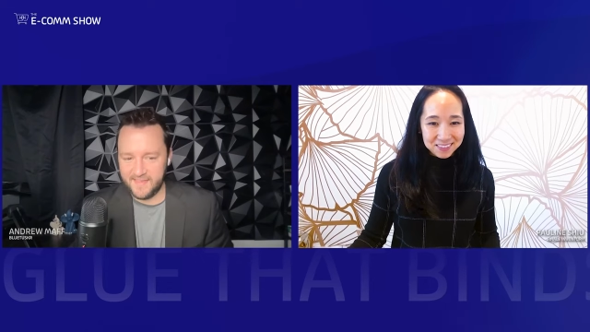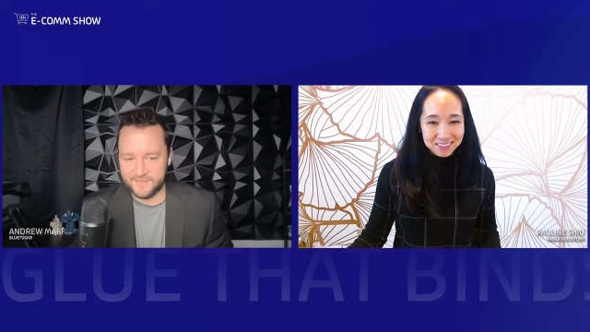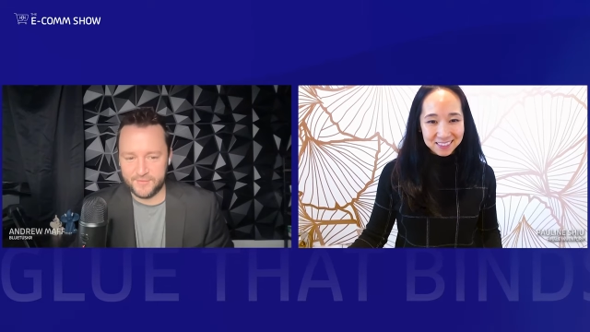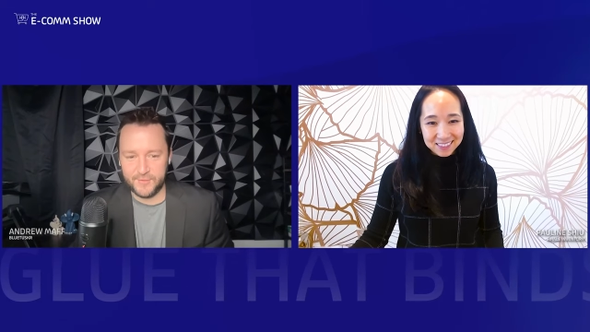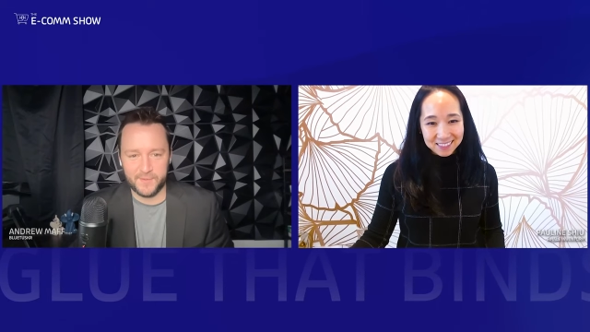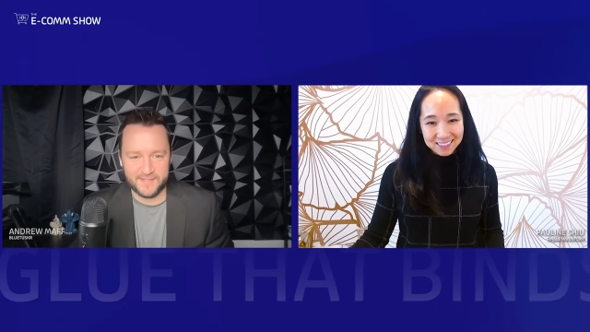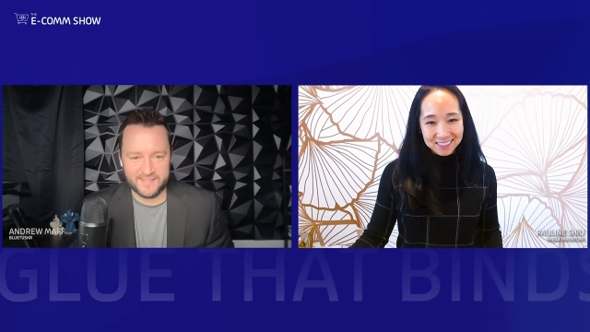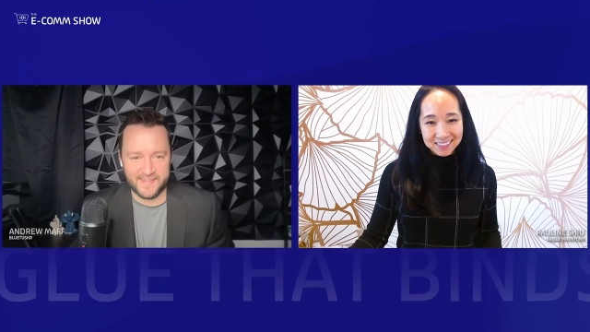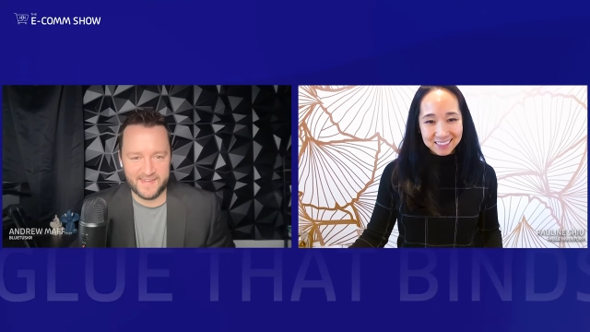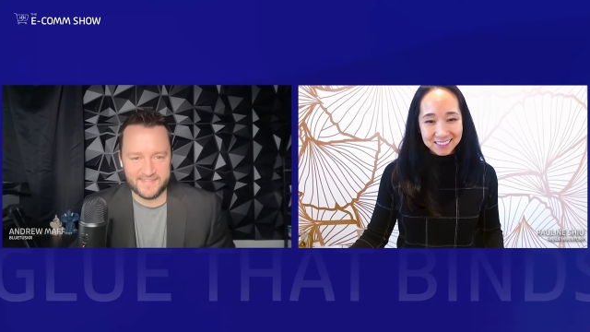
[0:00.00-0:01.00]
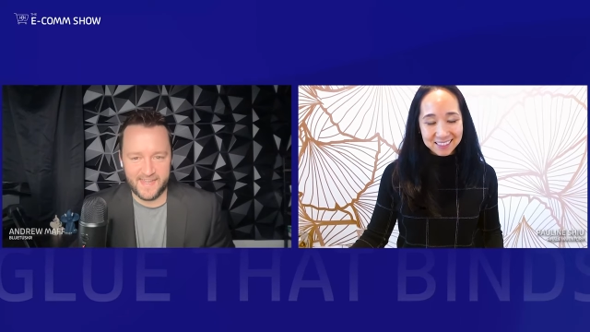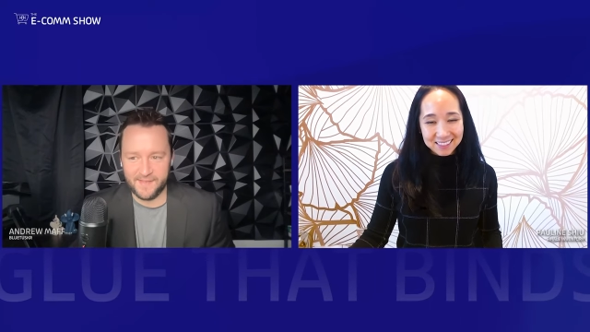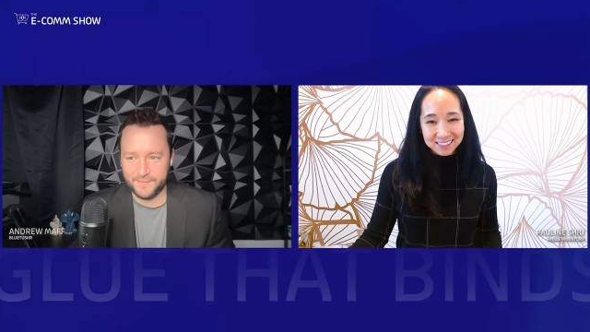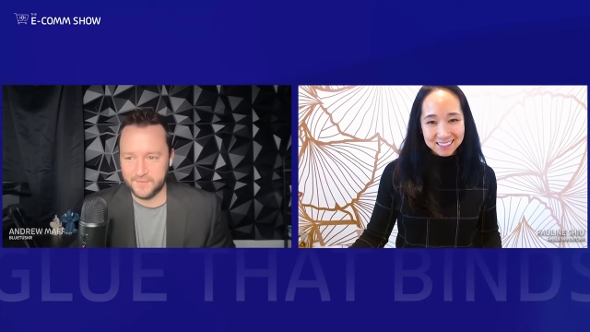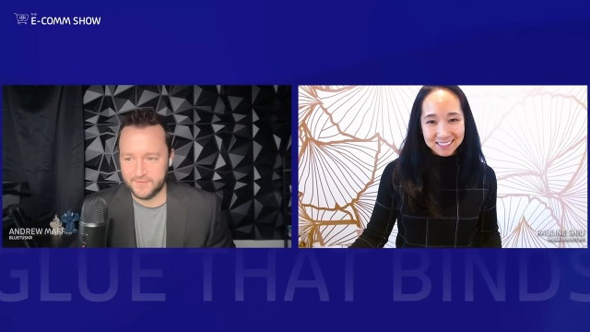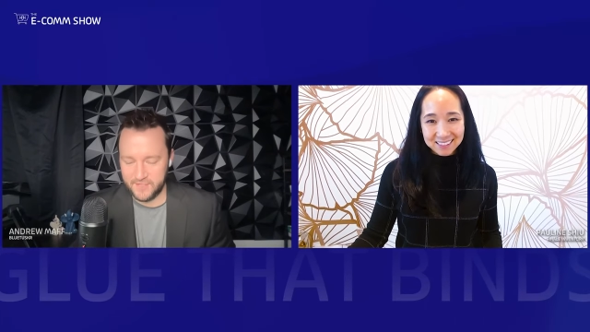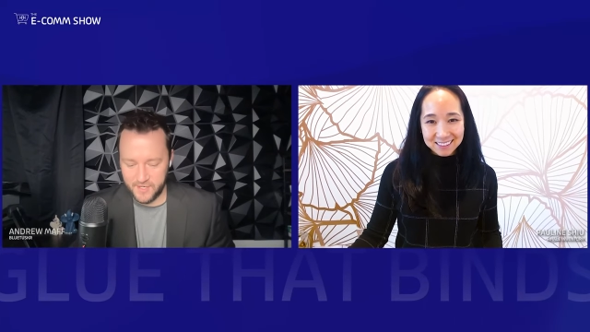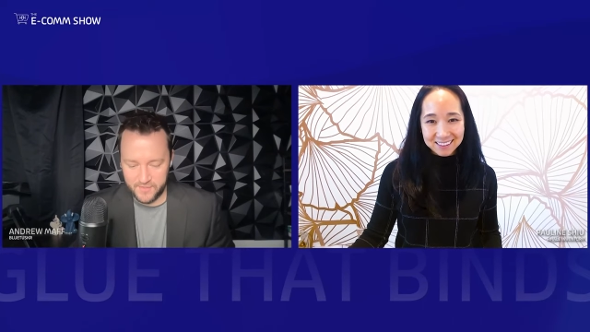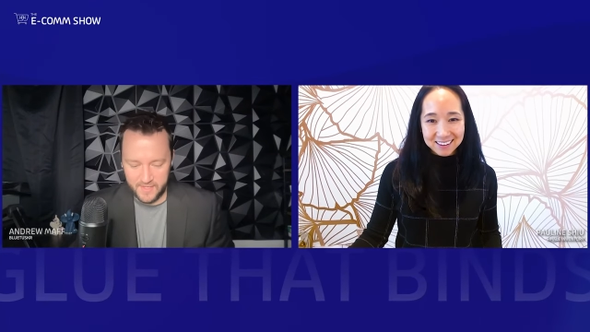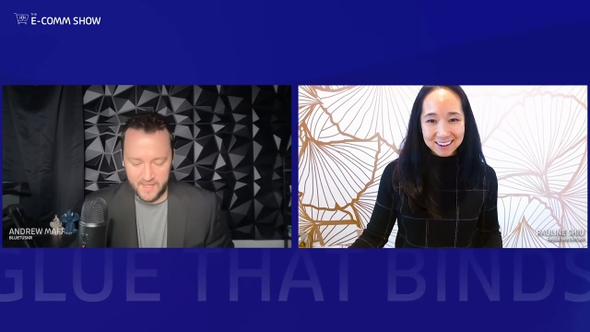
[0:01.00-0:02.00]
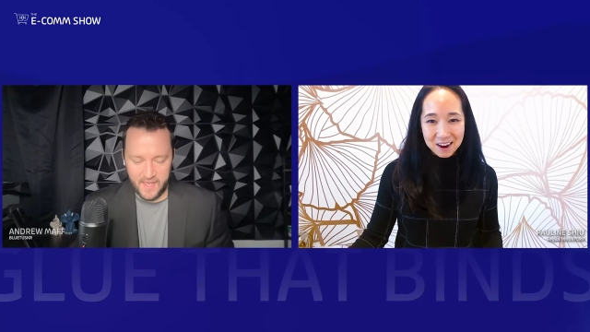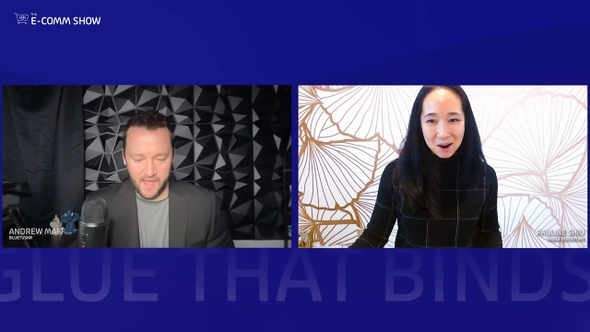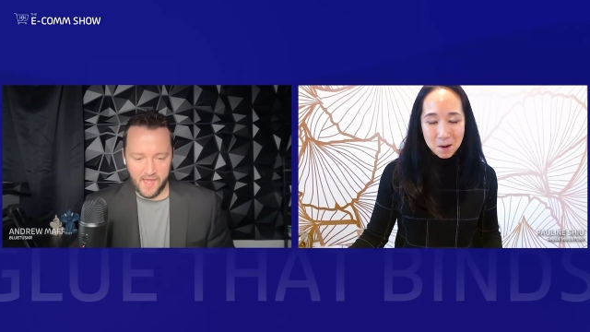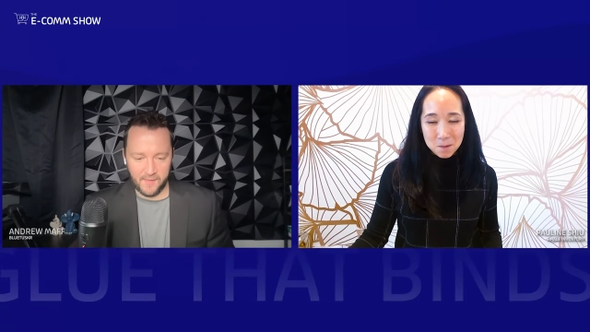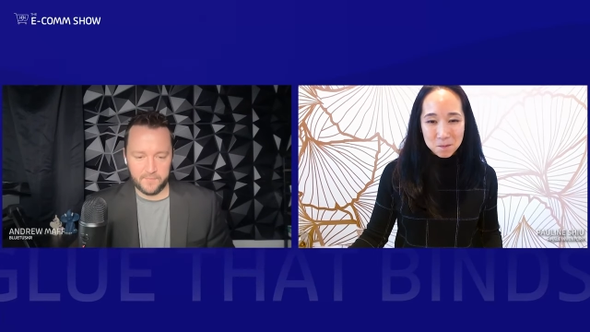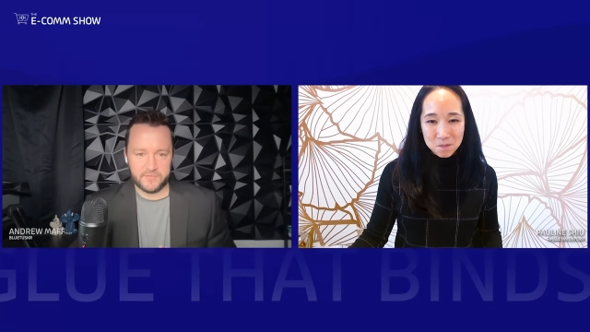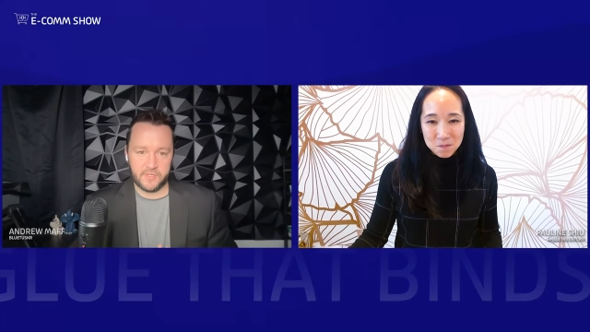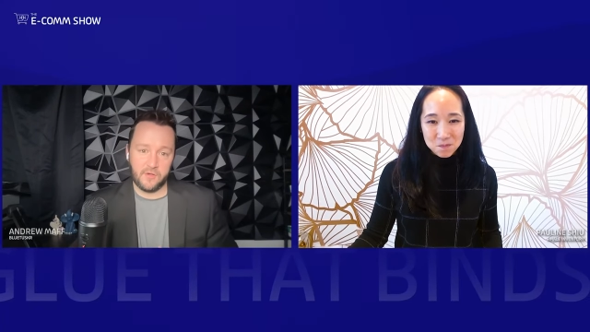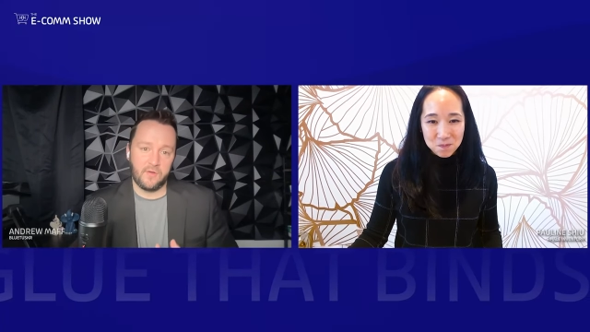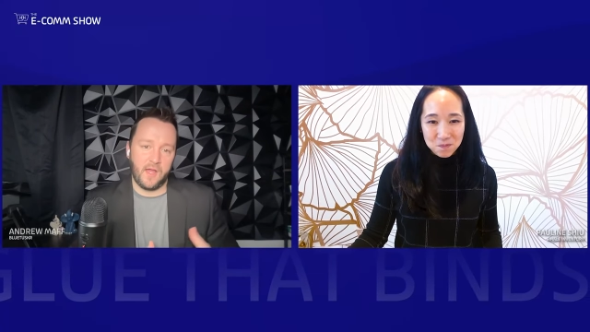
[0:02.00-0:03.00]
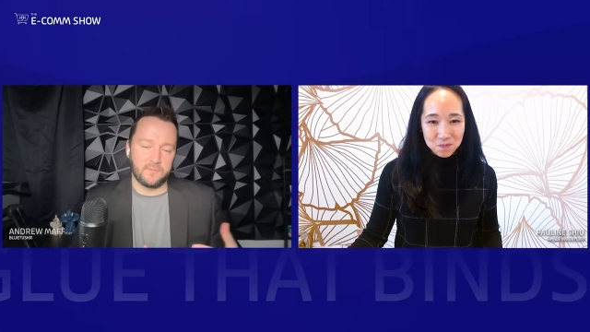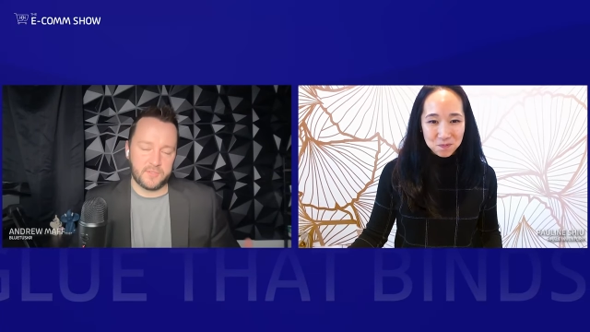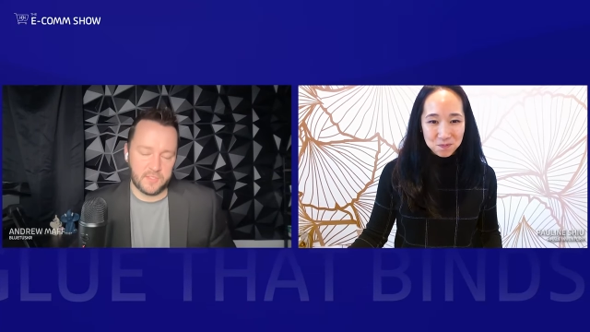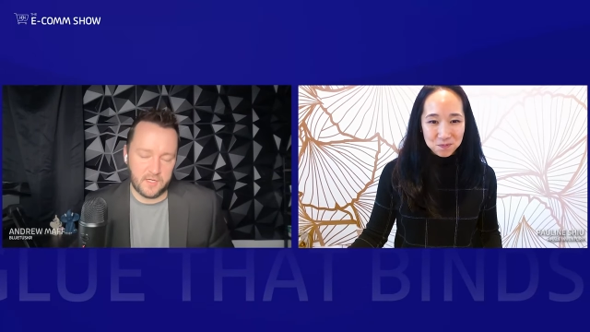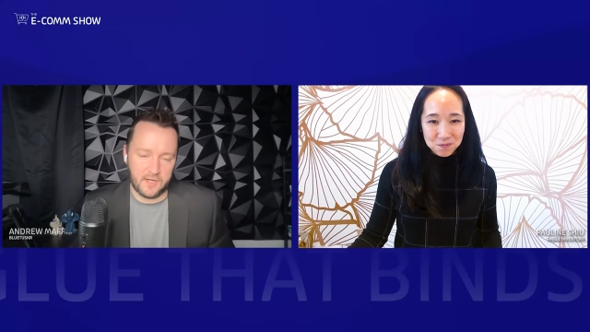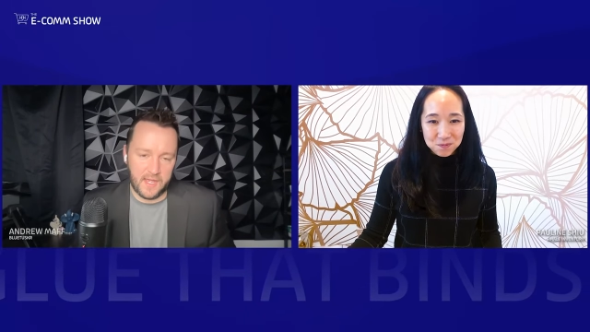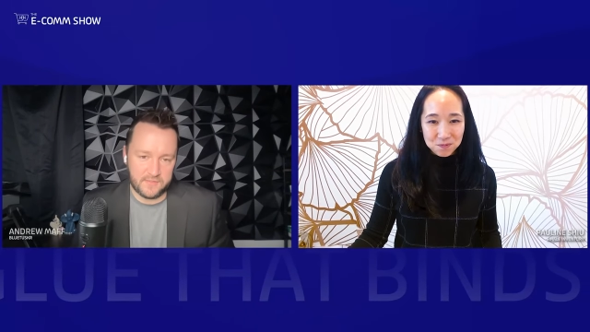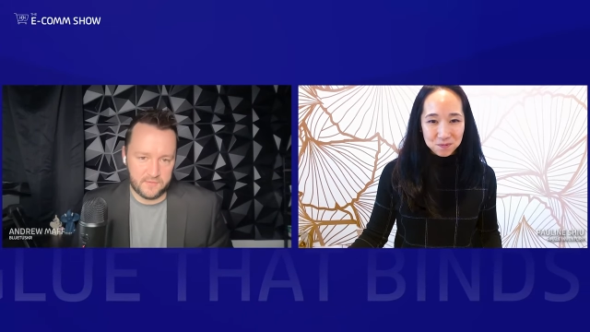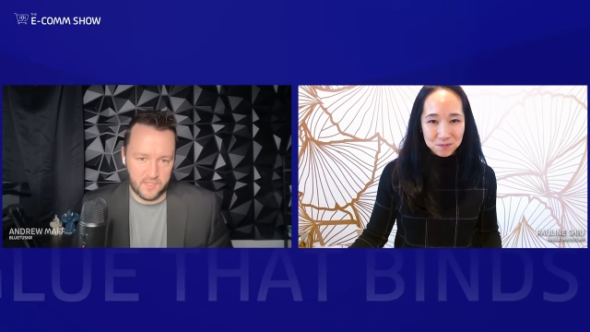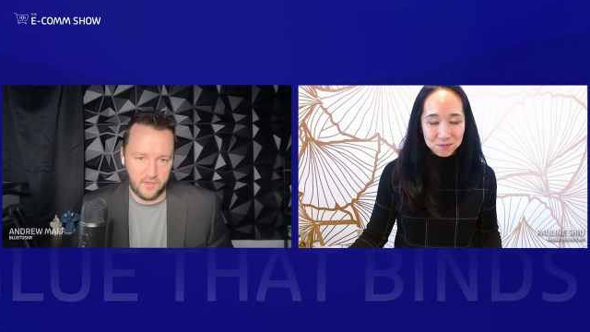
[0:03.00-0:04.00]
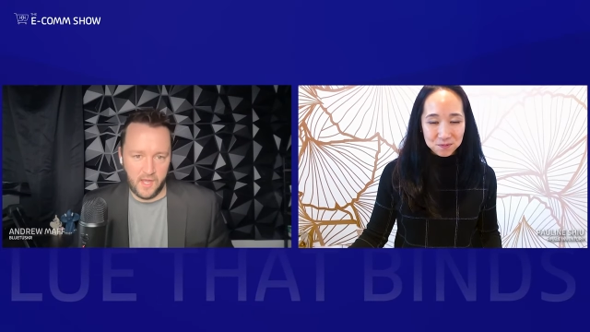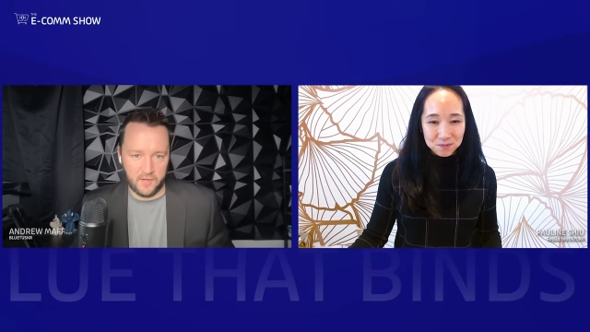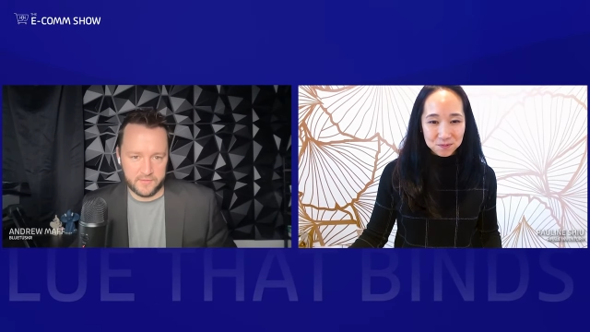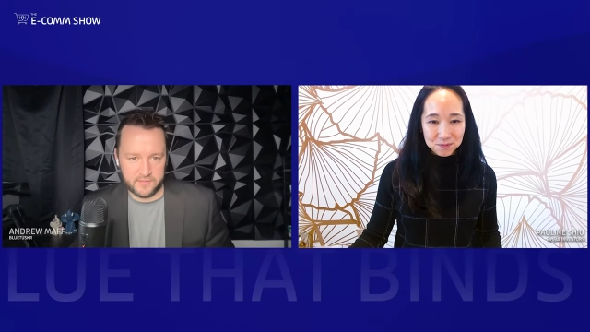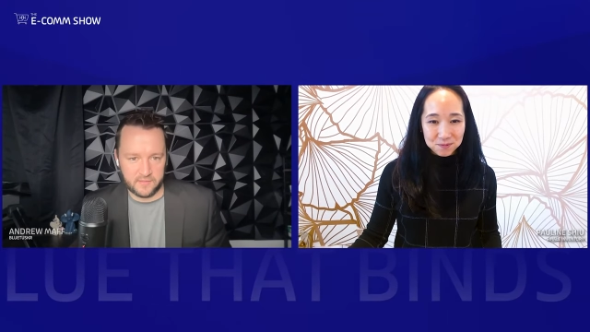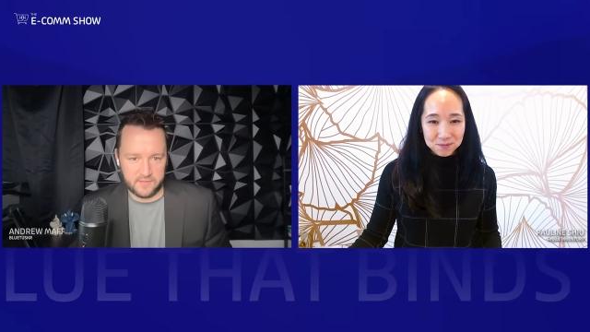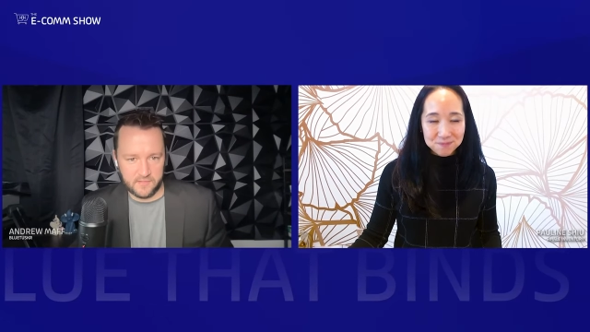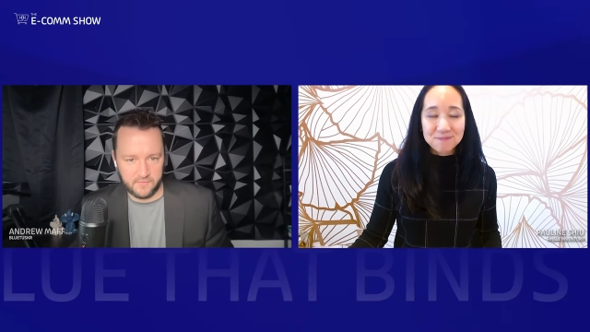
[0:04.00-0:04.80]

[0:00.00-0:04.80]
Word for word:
Speaker 1: super excited to have you on the show. Um, so I'm sure, as you know, I always start these off